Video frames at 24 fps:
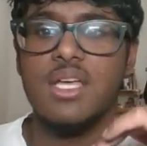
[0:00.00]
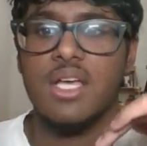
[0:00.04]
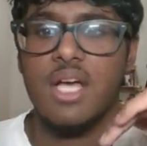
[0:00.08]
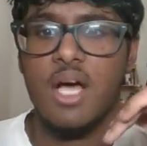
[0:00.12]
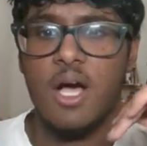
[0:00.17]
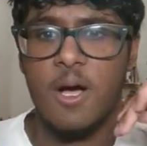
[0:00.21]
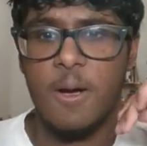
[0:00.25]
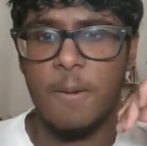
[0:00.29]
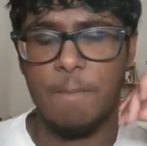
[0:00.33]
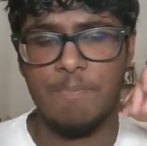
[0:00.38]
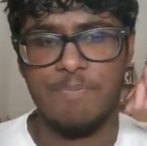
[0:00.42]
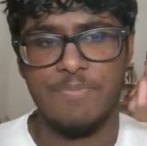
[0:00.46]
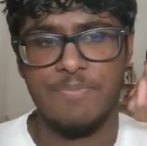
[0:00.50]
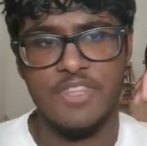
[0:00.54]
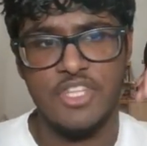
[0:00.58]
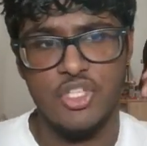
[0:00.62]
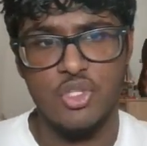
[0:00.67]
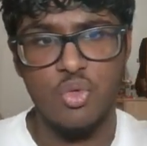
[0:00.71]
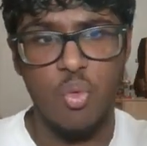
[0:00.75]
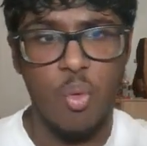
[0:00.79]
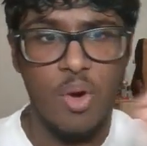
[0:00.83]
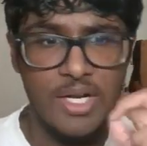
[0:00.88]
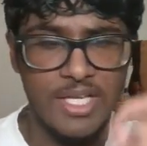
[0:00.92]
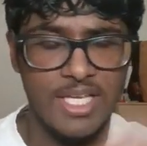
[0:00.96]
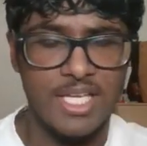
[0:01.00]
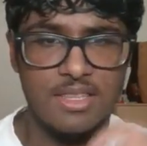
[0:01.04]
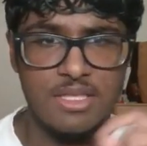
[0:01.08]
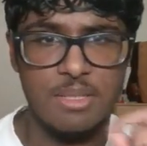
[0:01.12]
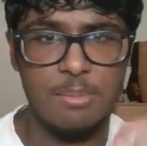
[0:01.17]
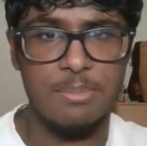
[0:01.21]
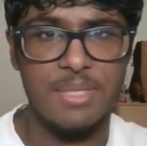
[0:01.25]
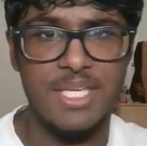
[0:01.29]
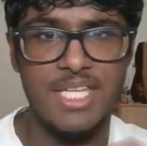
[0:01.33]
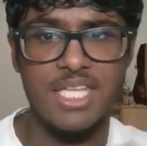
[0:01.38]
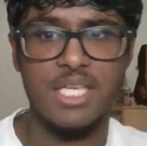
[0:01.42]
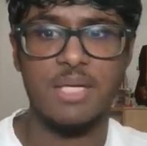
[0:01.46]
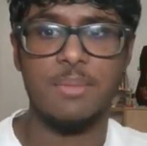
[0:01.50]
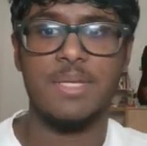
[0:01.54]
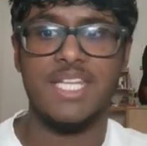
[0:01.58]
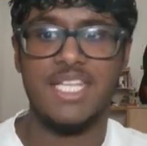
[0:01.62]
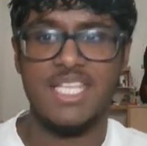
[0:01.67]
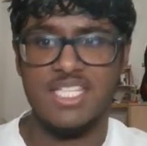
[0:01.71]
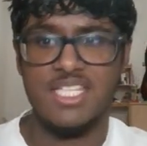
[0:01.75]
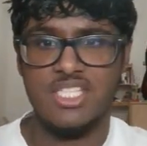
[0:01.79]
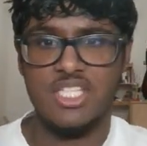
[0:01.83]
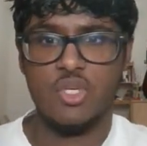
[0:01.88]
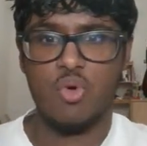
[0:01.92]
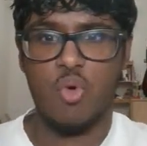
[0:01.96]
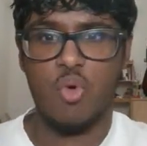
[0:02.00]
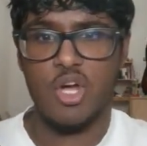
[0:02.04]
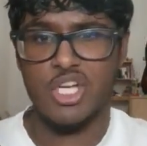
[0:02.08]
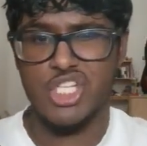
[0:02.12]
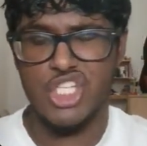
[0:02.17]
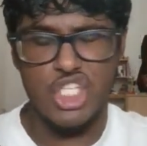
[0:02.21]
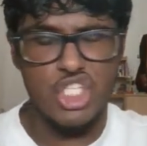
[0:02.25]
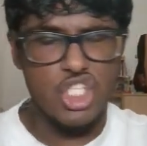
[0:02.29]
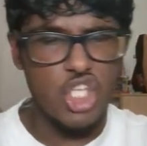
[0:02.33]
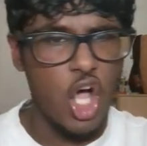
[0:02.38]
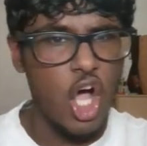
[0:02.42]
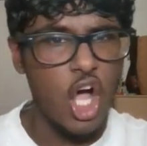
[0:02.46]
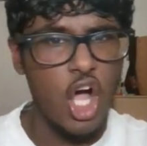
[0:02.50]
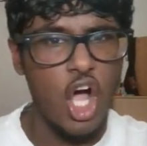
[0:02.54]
You want to get the medium and easy questions